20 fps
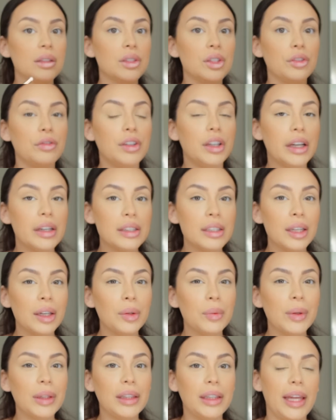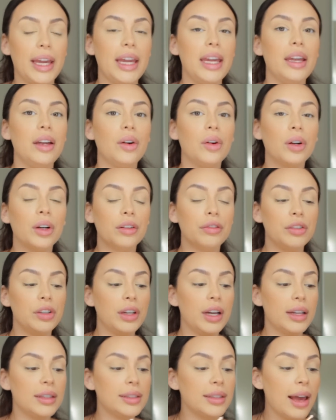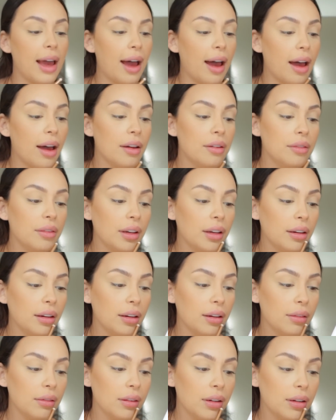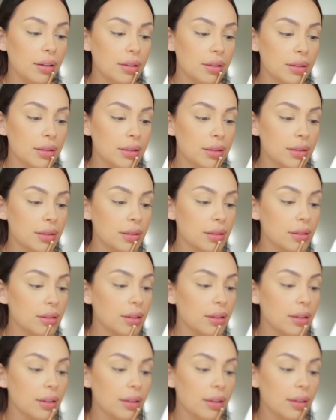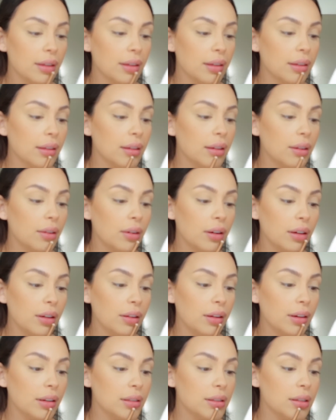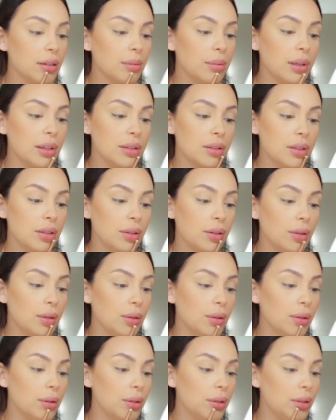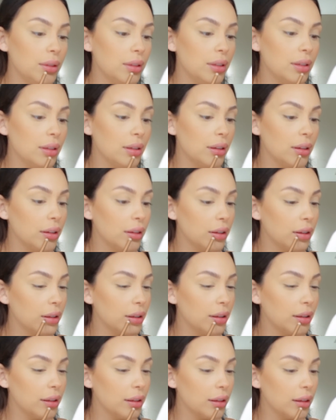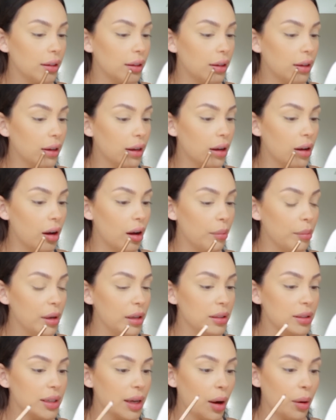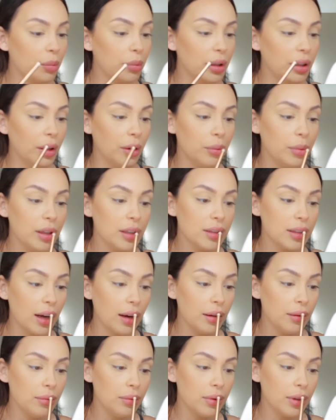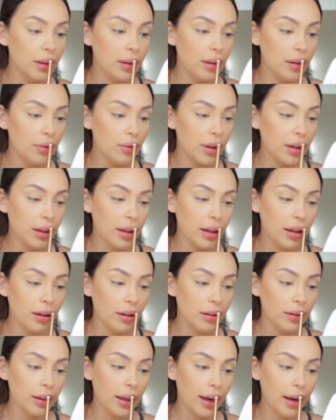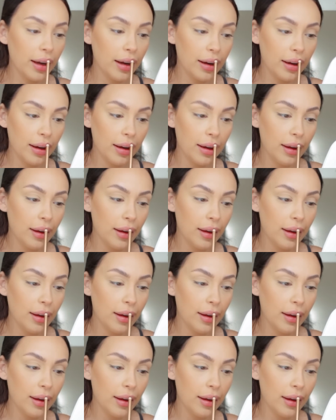So if you guys can relate, or if you guys have any of those, or you guys have been told, comment down below, because I really want to hear like,